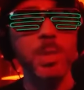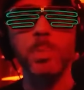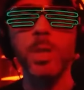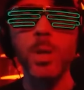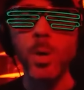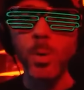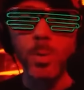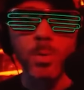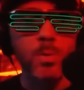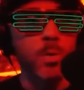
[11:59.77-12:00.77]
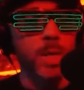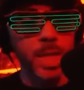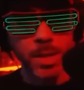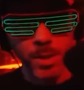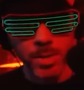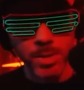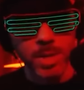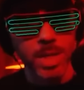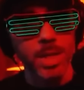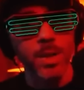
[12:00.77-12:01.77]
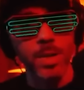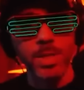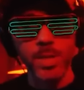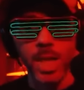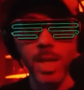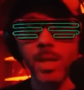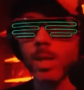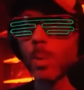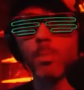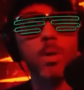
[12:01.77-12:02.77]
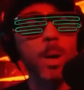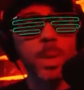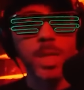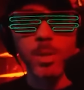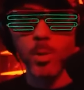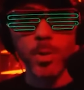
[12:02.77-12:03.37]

it's been known for years that there is a prominent